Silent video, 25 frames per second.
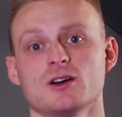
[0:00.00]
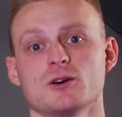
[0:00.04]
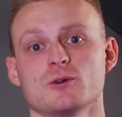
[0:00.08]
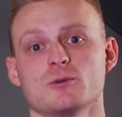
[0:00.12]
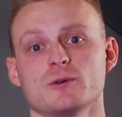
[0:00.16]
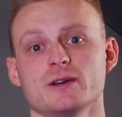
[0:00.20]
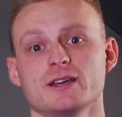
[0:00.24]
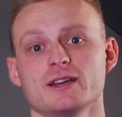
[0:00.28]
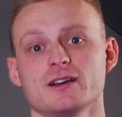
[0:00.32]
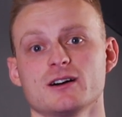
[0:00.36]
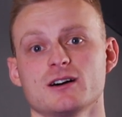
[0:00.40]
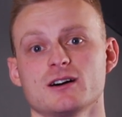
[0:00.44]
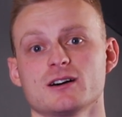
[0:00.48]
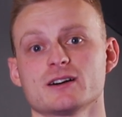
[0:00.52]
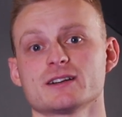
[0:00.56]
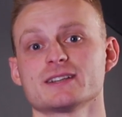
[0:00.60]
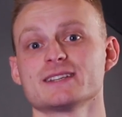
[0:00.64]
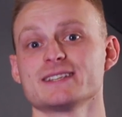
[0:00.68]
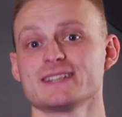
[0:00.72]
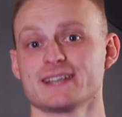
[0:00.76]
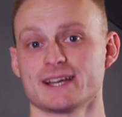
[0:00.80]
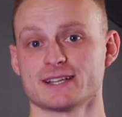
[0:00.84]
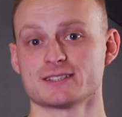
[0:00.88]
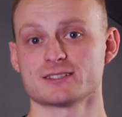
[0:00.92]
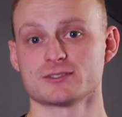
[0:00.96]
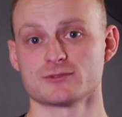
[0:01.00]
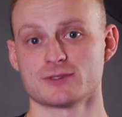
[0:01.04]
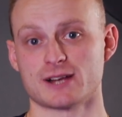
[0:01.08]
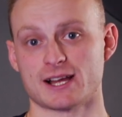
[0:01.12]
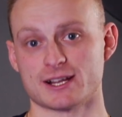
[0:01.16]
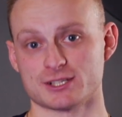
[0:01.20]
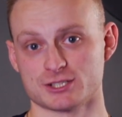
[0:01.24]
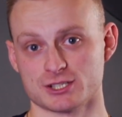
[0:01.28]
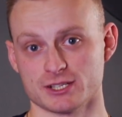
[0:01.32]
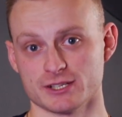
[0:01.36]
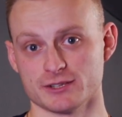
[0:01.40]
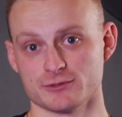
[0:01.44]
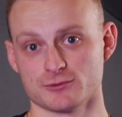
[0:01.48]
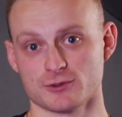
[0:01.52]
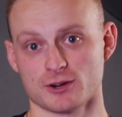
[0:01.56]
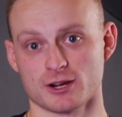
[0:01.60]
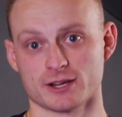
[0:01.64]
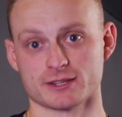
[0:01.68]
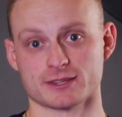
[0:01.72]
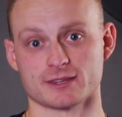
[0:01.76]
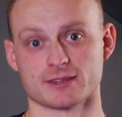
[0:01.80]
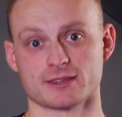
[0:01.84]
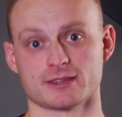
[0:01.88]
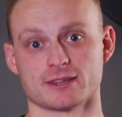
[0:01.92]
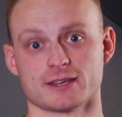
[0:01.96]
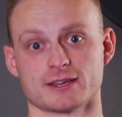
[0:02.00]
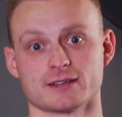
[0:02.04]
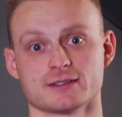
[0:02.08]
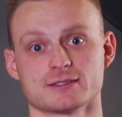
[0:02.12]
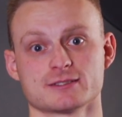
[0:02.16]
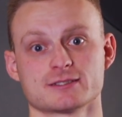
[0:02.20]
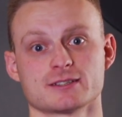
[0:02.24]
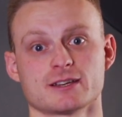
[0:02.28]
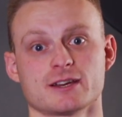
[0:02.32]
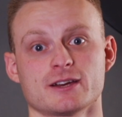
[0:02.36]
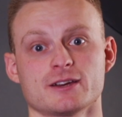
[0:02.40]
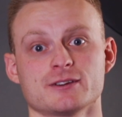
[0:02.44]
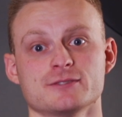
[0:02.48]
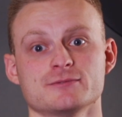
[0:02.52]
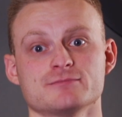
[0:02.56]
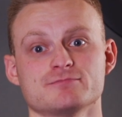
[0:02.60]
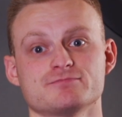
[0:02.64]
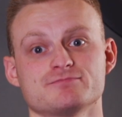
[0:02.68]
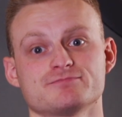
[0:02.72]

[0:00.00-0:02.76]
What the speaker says: we are yet to actually ride the thing, so